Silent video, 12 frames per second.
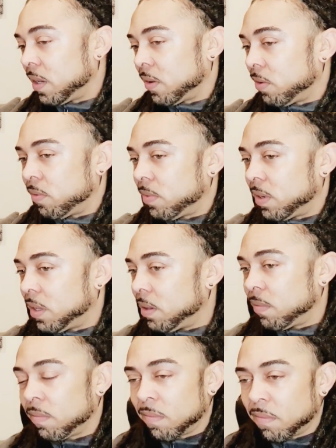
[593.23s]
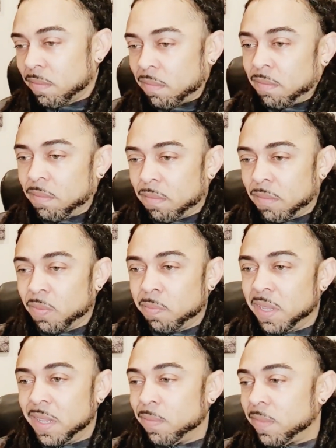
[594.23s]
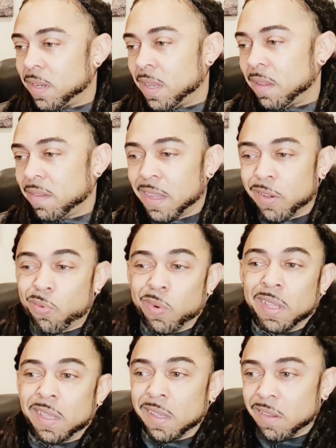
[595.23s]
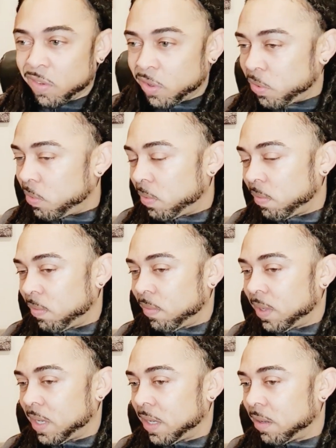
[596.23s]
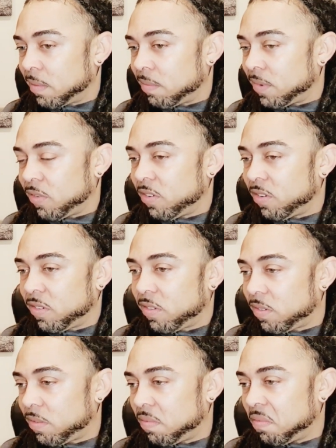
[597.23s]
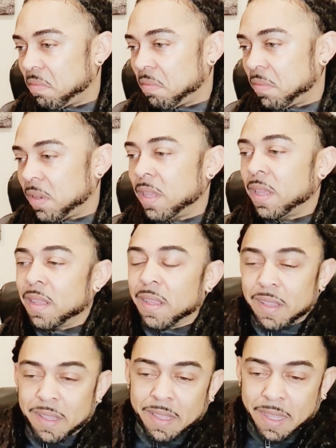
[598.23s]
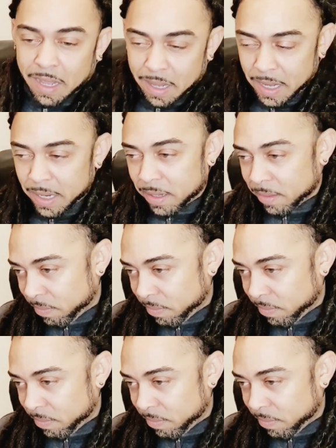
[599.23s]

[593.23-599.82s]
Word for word: Don't really meet him till I was like 20 years old. Like, just, I kind of,